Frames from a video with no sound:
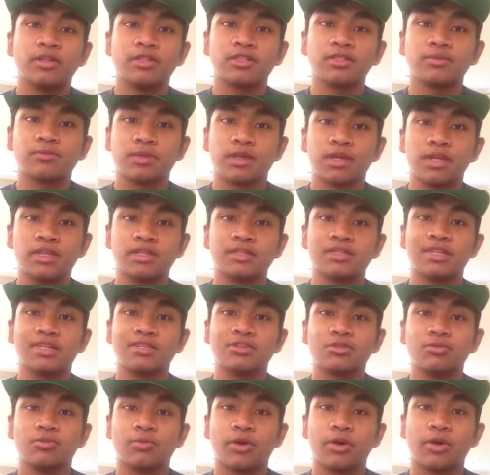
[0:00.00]
played an
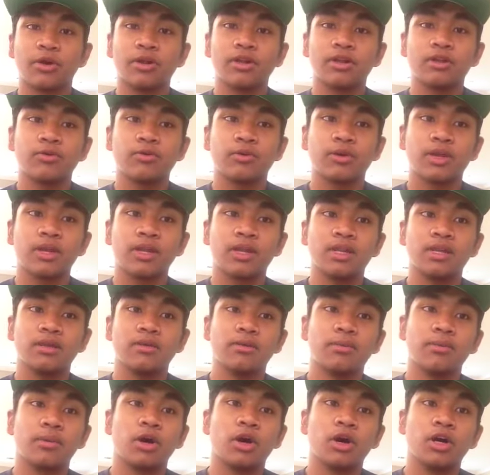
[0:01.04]
essential part in creating
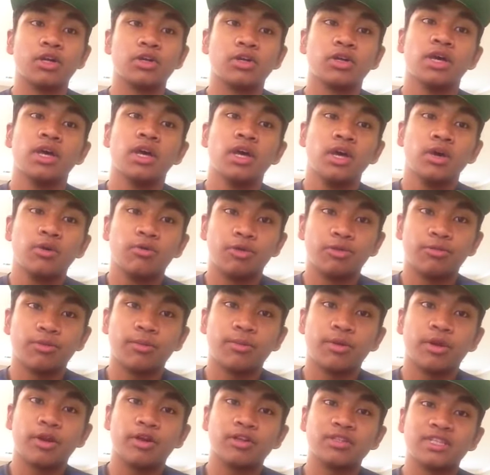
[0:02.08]
a bond with my
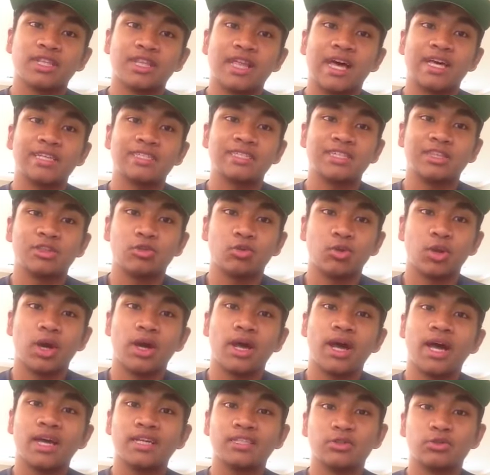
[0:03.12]
parents that lasted
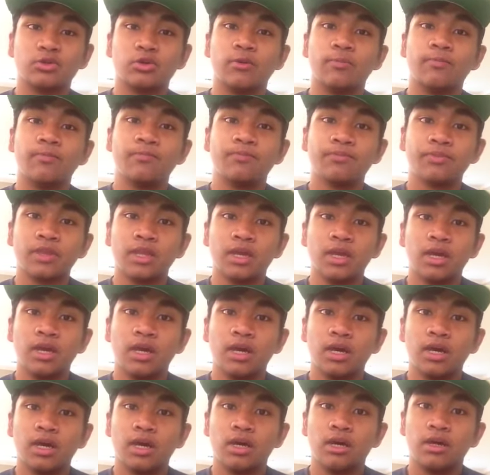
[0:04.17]
throughout high school.
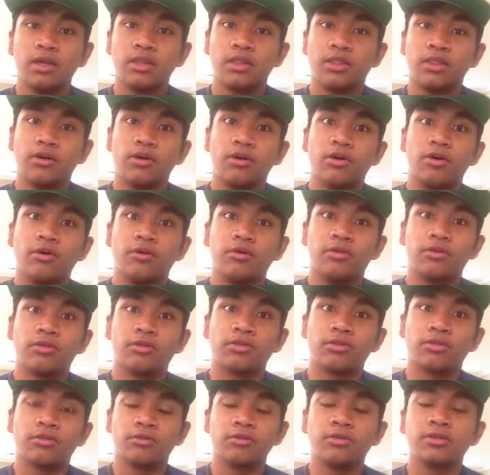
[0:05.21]
Though
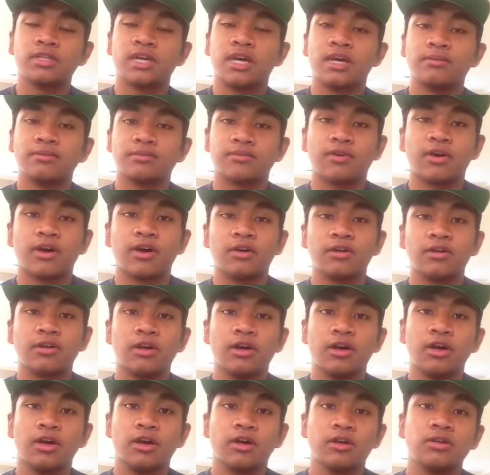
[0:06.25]
through times of
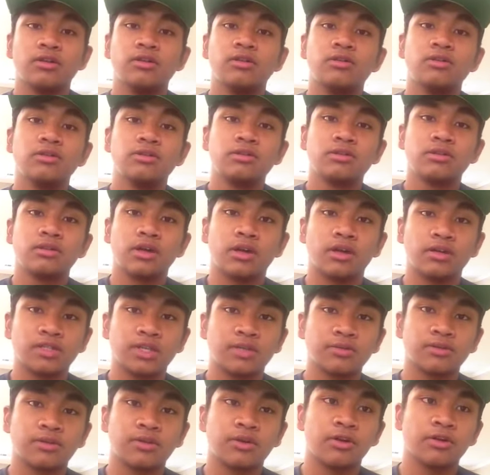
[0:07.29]

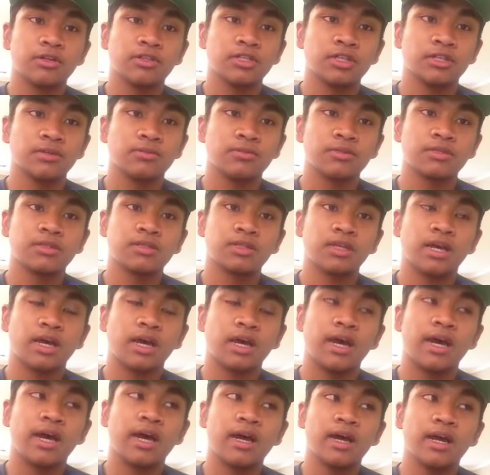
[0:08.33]
hardships,
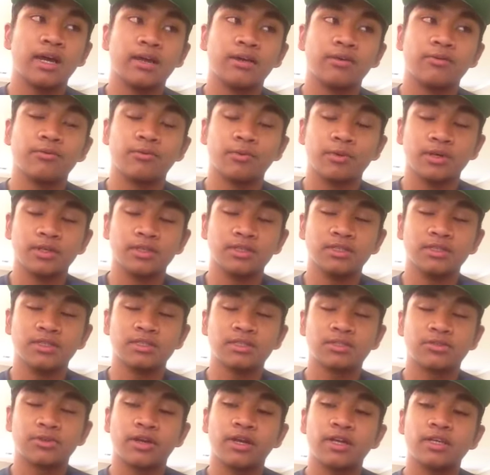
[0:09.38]
I was
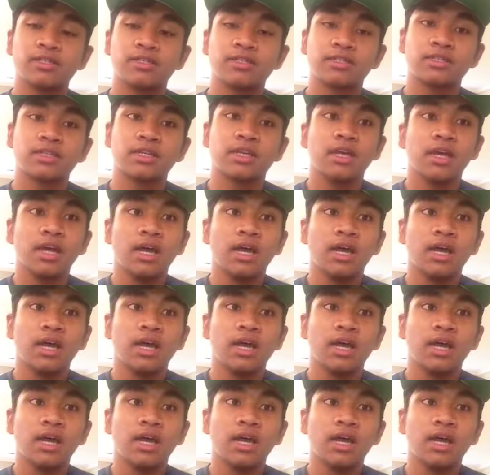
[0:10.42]
stressed,